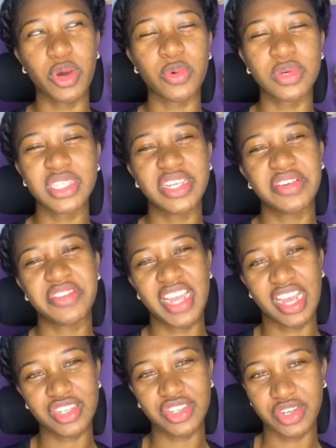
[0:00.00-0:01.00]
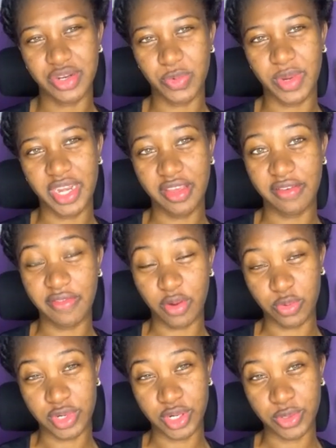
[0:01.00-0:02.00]
what was your reaction when you
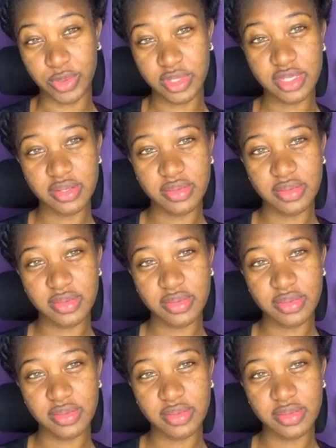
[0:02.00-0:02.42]
found out?